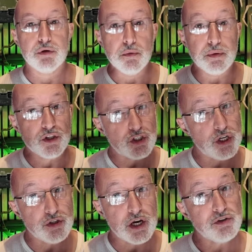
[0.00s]
Blueprint
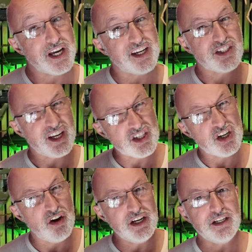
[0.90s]
Studio takes a
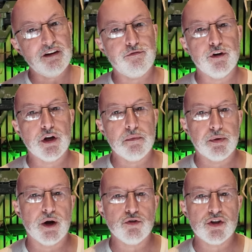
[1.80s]
slightly different
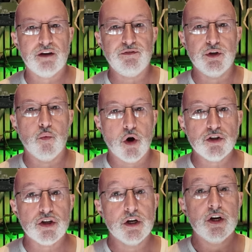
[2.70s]
approach. If you
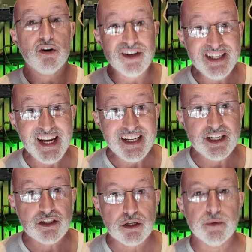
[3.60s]
want or need
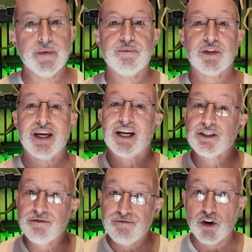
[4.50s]
it to, it
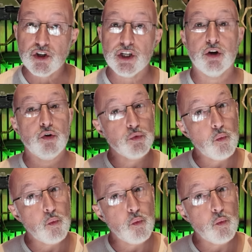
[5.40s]
has a function called